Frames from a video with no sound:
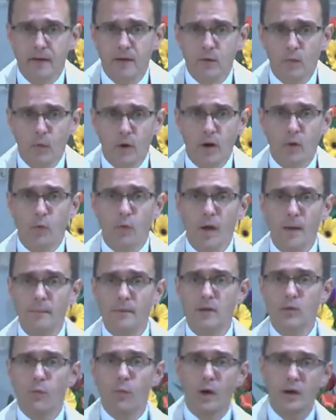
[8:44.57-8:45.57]
where
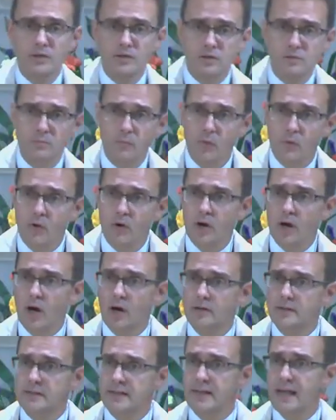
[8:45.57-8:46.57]
women once more
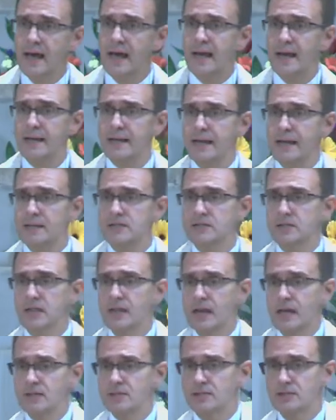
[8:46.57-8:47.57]
are denied an
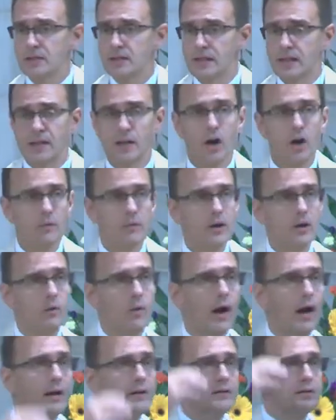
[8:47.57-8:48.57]
education and are
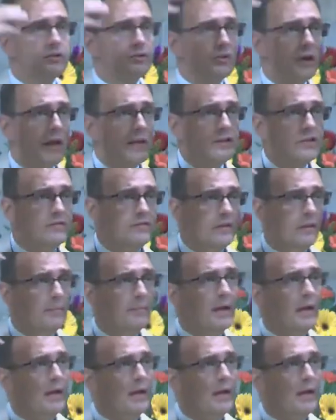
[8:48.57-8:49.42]
required to dress from